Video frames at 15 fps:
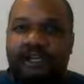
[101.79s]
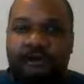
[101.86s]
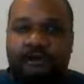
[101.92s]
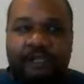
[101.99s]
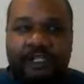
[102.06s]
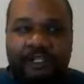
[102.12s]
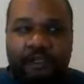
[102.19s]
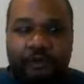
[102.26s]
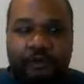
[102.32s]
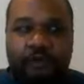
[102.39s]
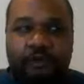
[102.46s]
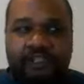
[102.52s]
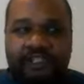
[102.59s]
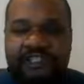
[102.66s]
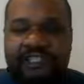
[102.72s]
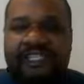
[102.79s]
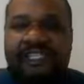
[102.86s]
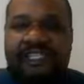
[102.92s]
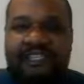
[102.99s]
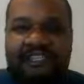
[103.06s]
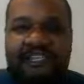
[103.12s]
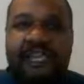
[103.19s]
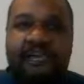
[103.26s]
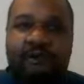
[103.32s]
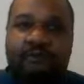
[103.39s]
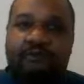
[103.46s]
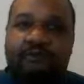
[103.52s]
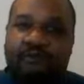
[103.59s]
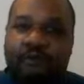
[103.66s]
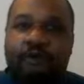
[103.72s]
When you see
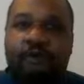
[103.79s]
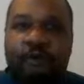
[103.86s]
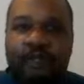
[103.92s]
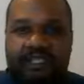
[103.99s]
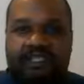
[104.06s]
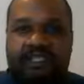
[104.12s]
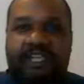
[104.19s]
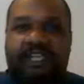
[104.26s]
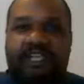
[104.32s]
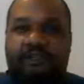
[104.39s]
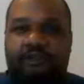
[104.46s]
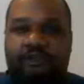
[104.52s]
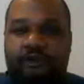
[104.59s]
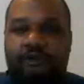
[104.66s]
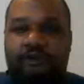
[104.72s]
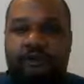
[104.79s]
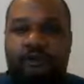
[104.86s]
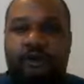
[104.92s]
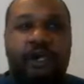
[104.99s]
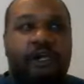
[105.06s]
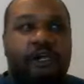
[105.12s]
them do what they do,